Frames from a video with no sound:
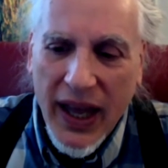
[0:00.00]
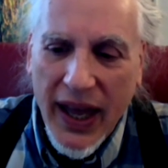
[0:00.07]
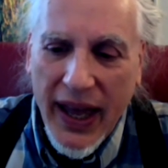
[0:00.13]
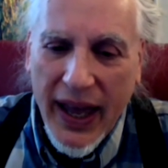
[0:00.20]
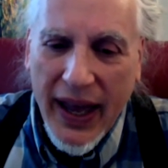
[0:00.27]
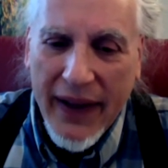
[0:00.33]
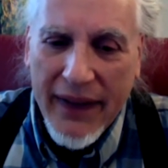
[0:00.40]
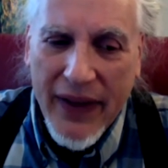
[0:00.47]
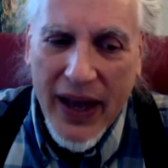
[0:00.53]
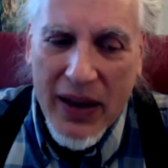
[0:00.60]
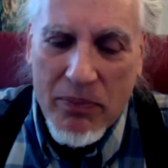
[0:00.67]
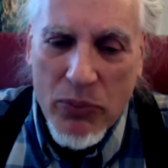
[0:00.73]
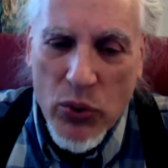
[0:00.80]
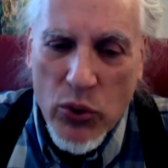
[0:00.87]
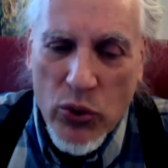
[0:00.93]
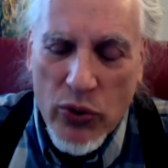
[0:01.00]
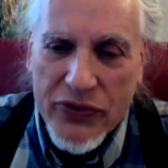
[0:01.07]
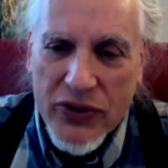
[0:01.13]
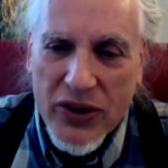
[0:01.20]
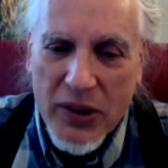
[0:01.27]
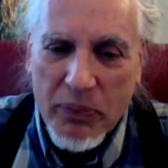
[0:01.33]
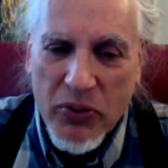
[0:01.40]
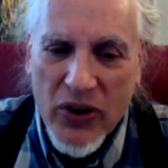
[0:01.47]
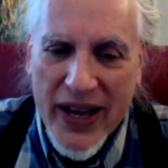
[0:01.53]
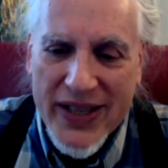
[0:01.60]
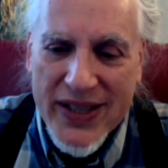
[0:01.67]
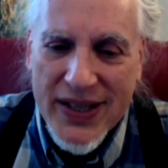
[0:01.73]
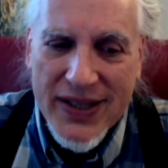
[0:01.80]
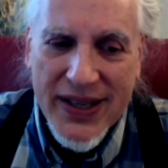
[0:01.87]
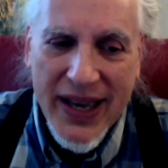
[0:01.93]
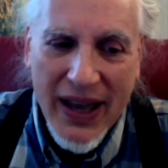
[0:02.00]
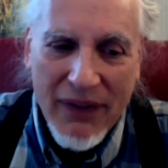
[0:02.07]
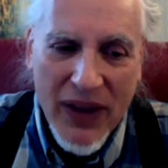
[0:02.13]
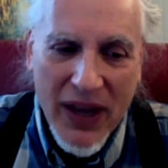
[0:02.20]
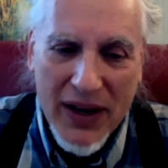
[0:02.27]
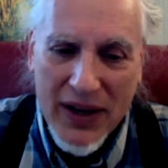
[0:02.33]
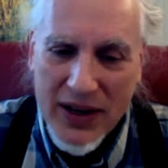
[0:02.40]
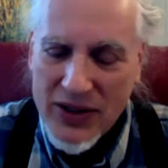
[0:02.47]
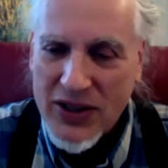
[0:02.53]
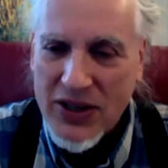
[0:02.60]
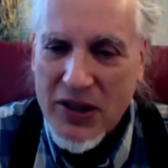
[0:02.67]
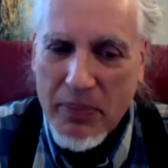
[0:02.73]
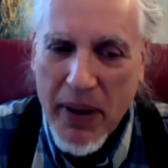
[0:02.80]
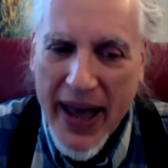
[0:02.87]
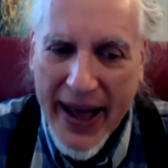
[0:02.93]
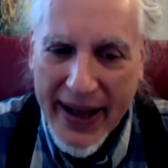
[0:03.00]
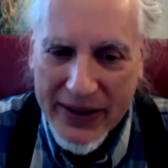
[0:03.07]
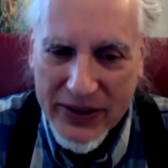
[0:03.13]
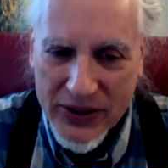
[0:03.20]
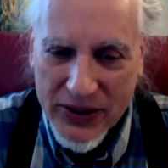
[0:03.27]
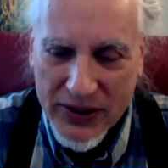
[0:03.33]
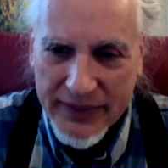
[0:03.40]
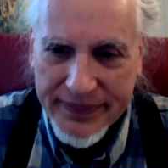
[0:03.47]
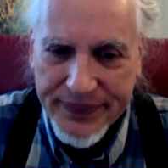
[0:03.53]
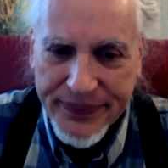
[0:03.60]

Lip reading: and they move to the present and then into the past.